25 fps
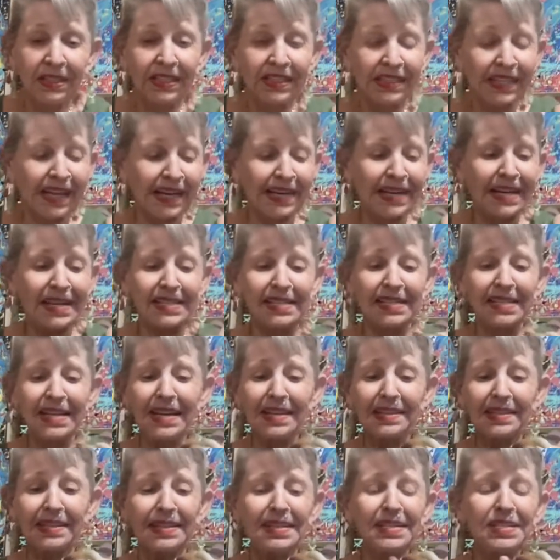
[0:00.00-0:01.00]
Like I
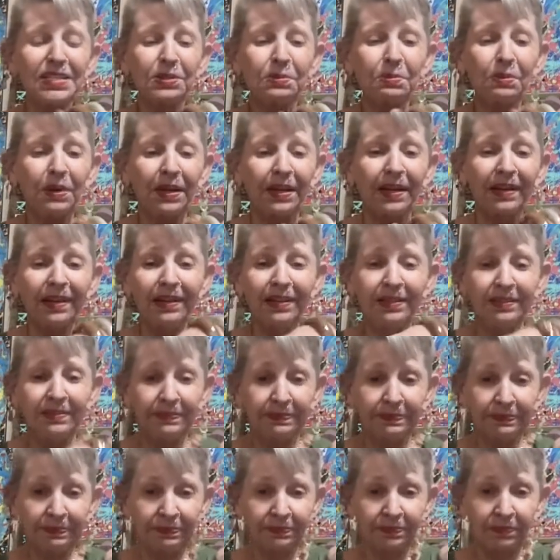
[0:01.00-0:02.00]
said, this one,
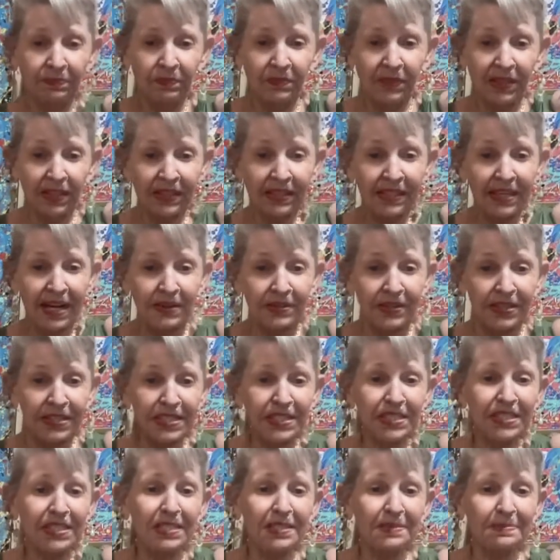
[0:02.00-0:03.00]
now
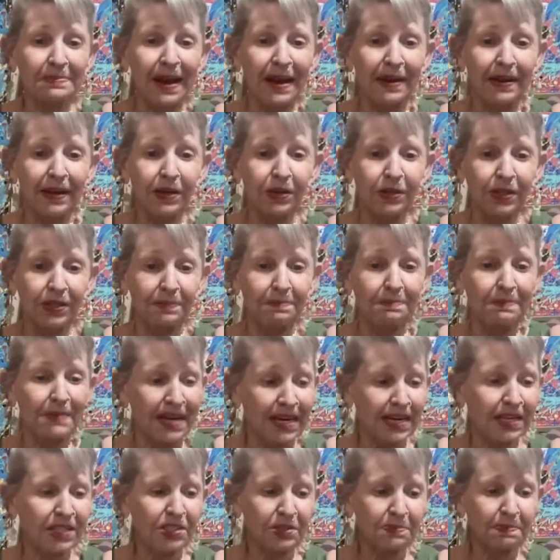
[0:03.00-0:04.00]
this is my good
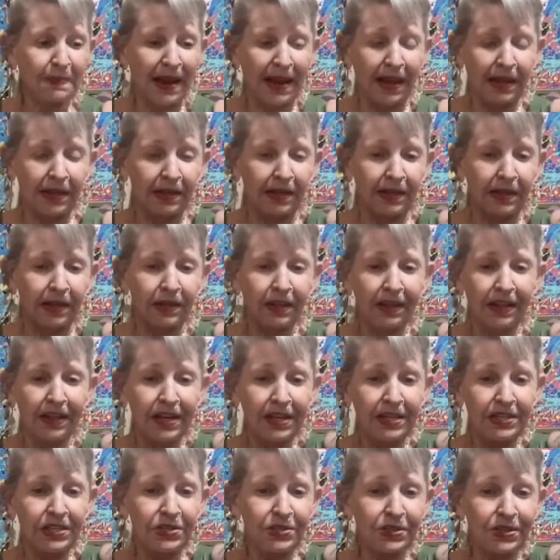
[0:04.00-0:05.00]
Ming's bangle.
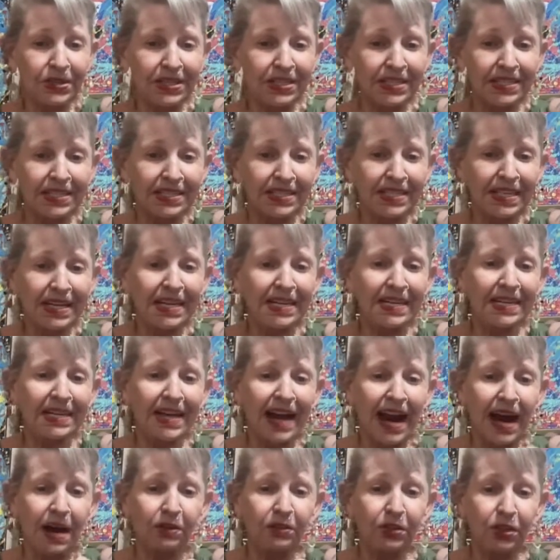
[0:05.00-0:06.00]
You can see
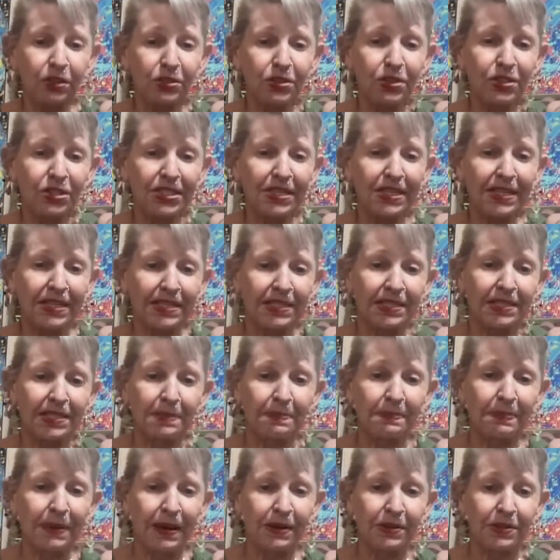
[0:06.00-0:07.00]
how loose it is
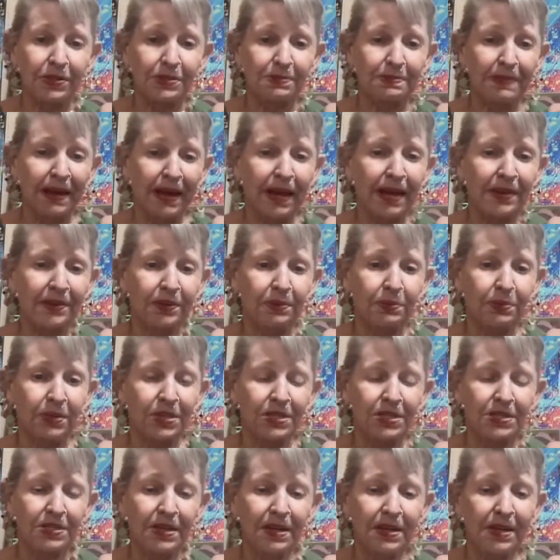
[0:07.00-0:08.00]
compared to my other
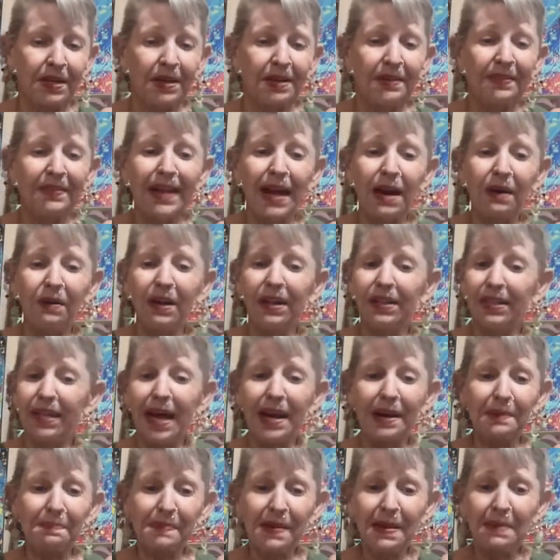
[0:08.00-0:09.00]
ones. Now, a
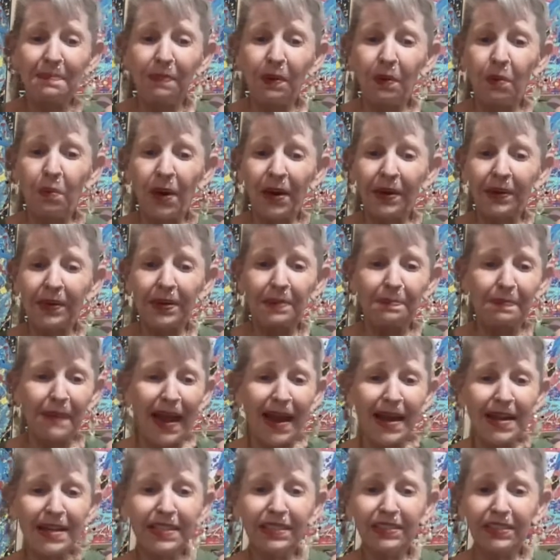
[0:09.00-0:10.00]
lot of people wear their
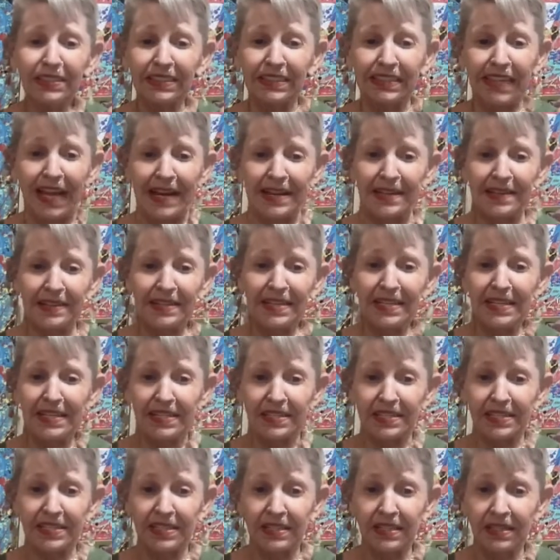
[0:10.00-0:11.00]
bangles like
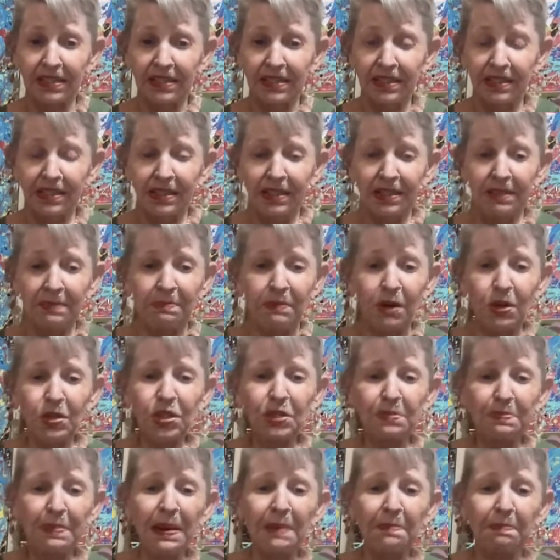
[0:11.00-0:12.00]
this
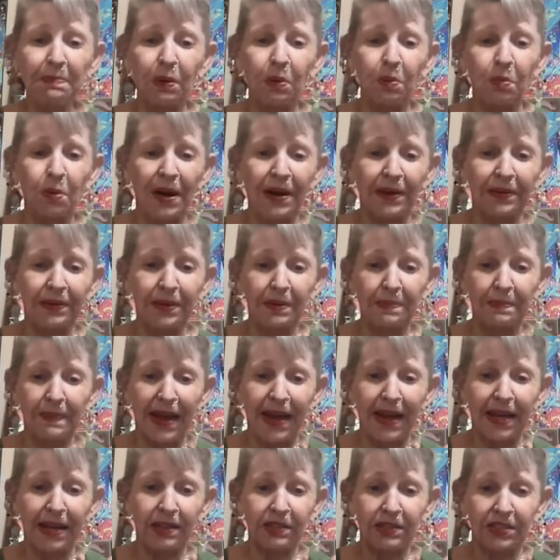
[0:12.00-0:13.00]
most people wear their
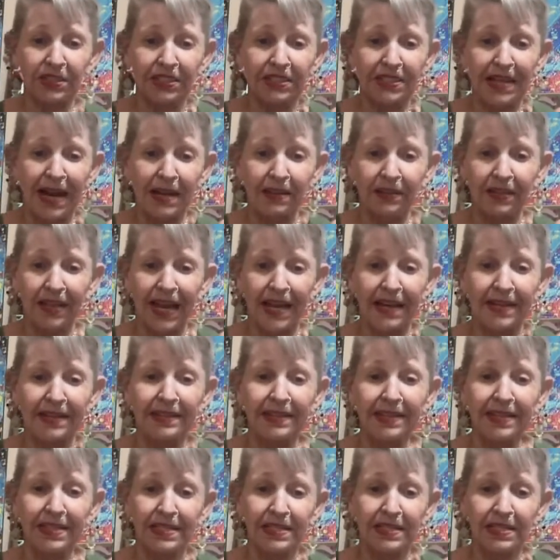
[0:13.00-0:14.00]
bangles down
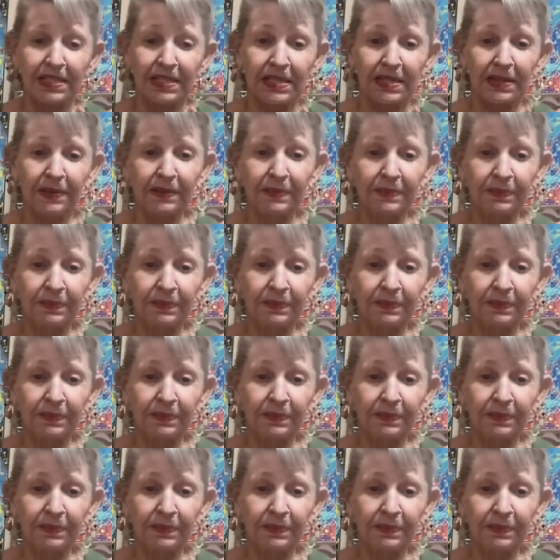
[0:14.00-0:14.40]
like this.